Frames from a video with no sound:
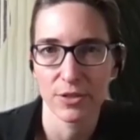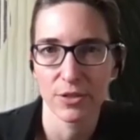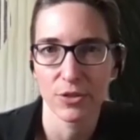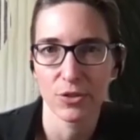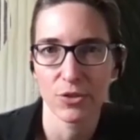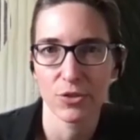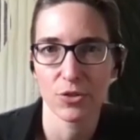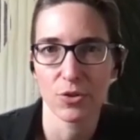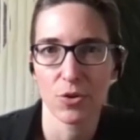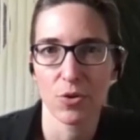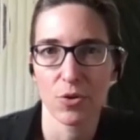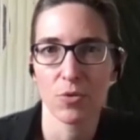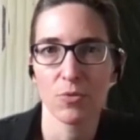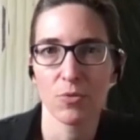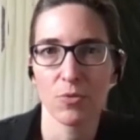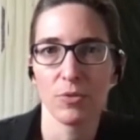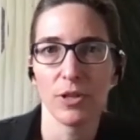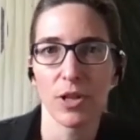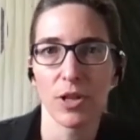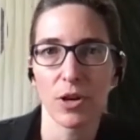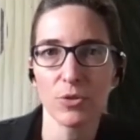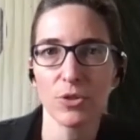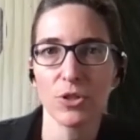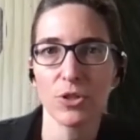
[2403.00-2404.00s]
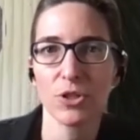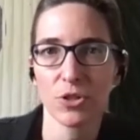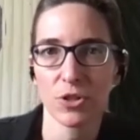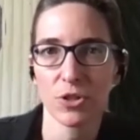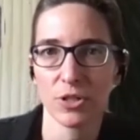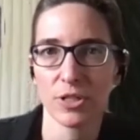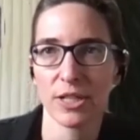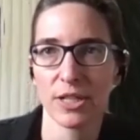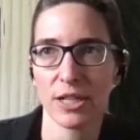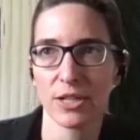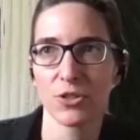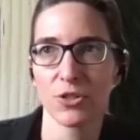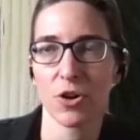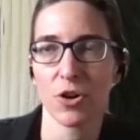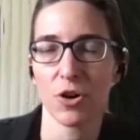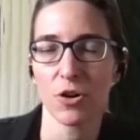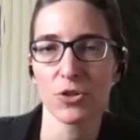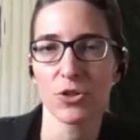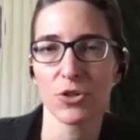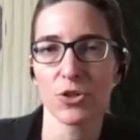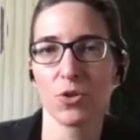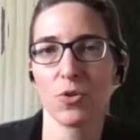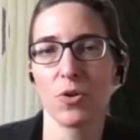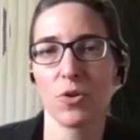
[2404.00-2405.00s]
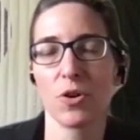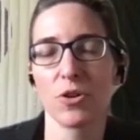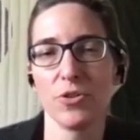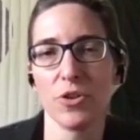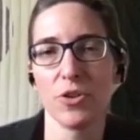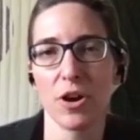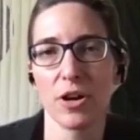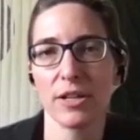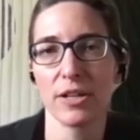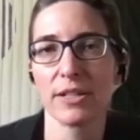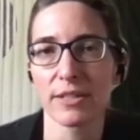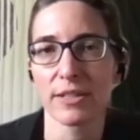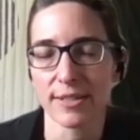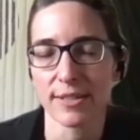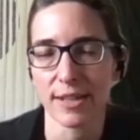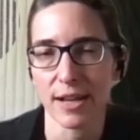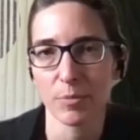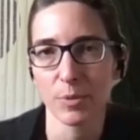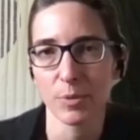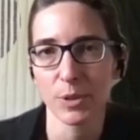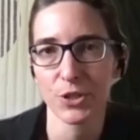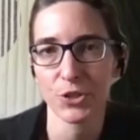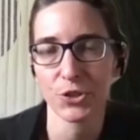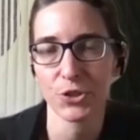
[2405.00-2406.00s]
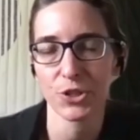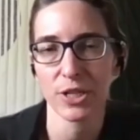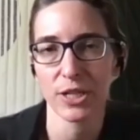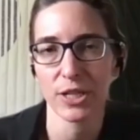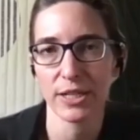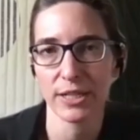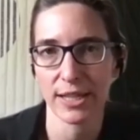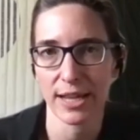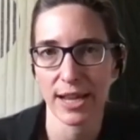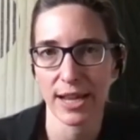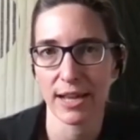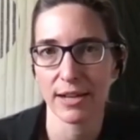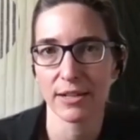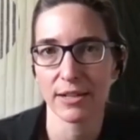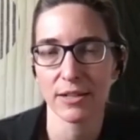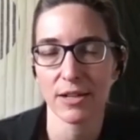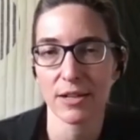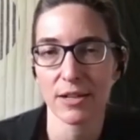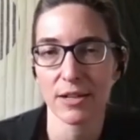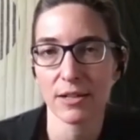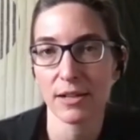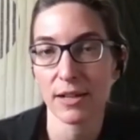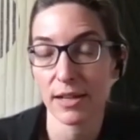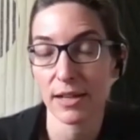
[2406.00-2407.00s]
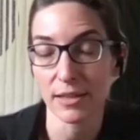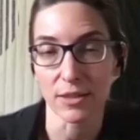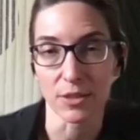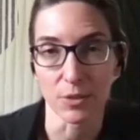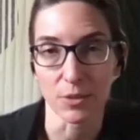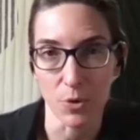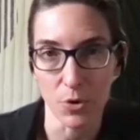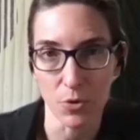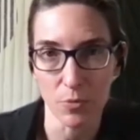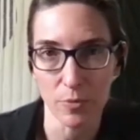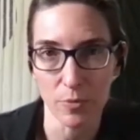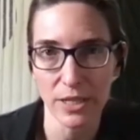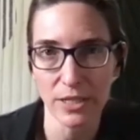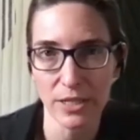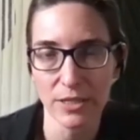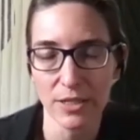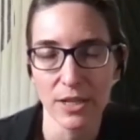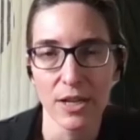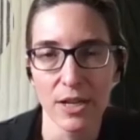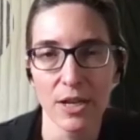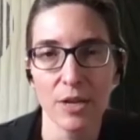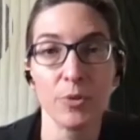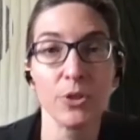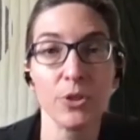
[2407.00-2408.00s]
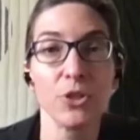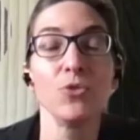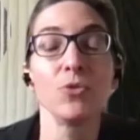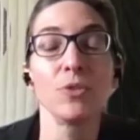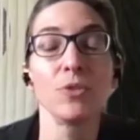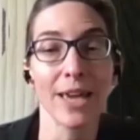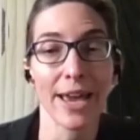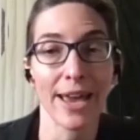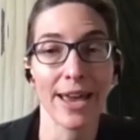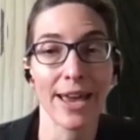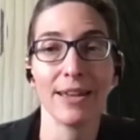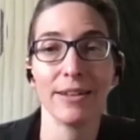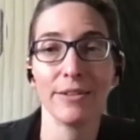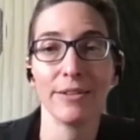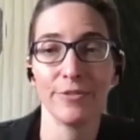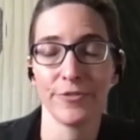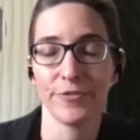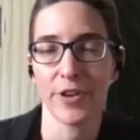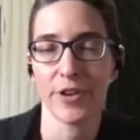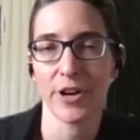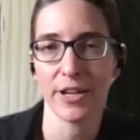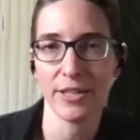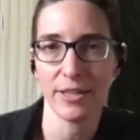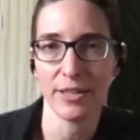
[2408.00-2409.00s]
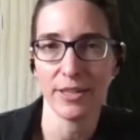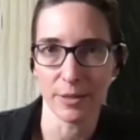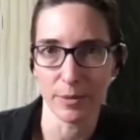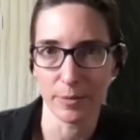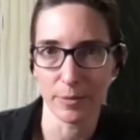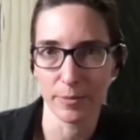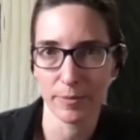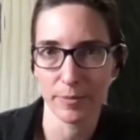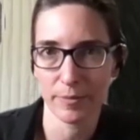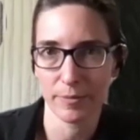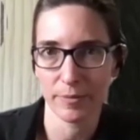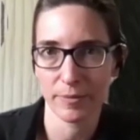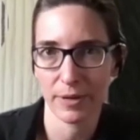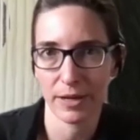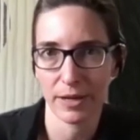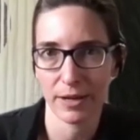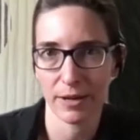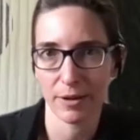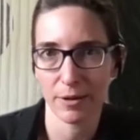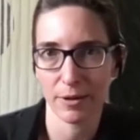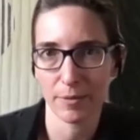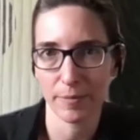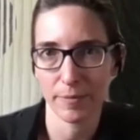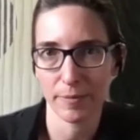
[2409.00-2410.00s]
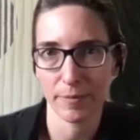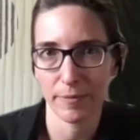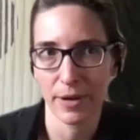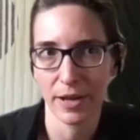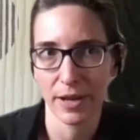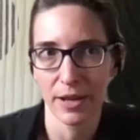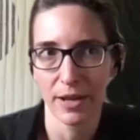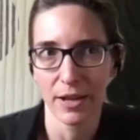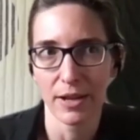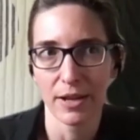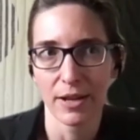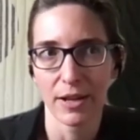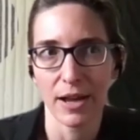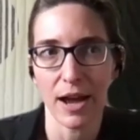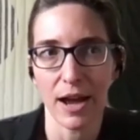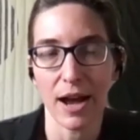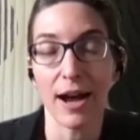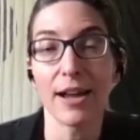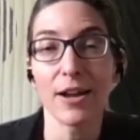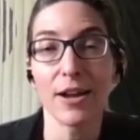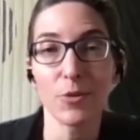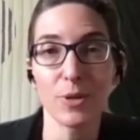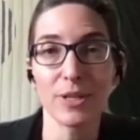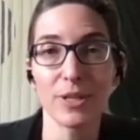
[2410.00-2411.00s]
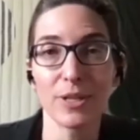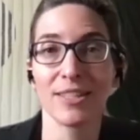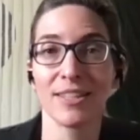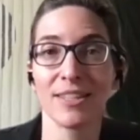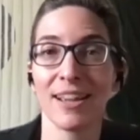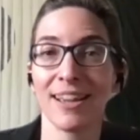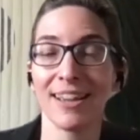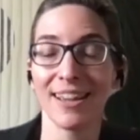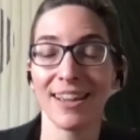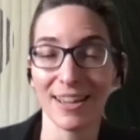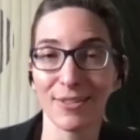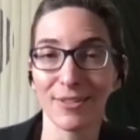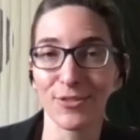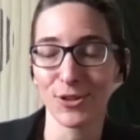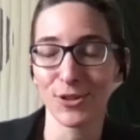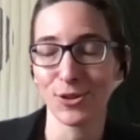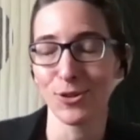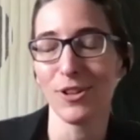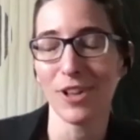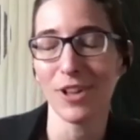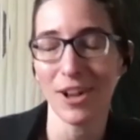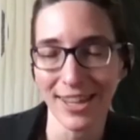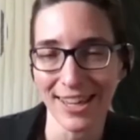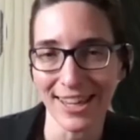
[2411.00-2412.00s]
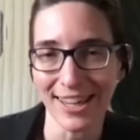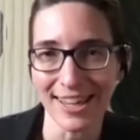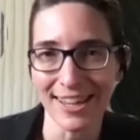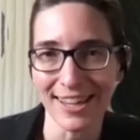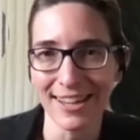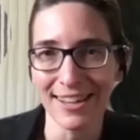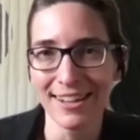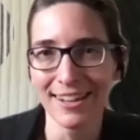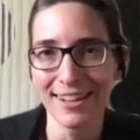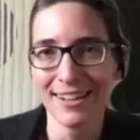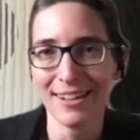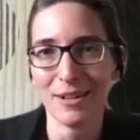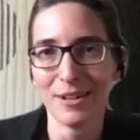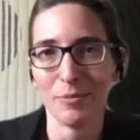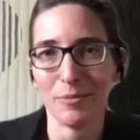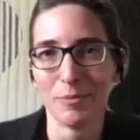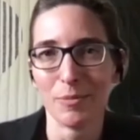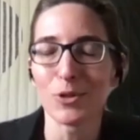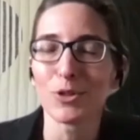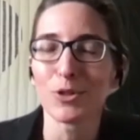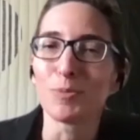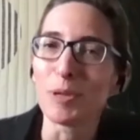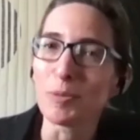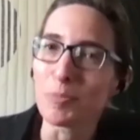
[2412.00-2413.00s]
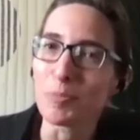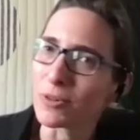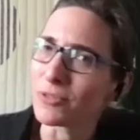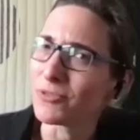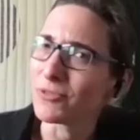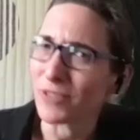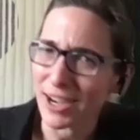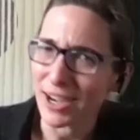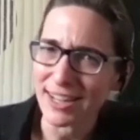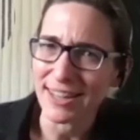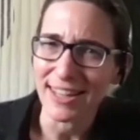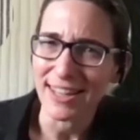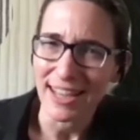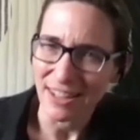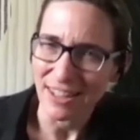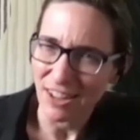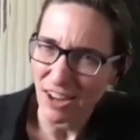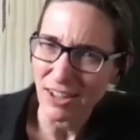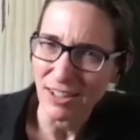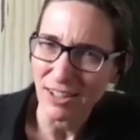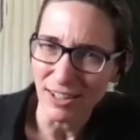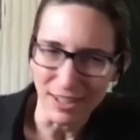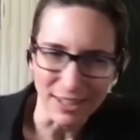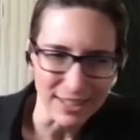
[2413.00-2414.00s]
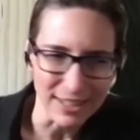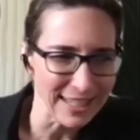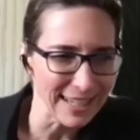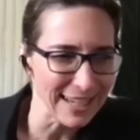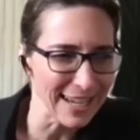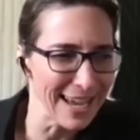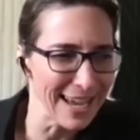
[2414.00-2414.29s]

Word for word: Mm-hmm. So Lone Star ticks also are not established in Canada at the moment, but you can find them. Um, I always say if you're lucky, most people find that unlucky.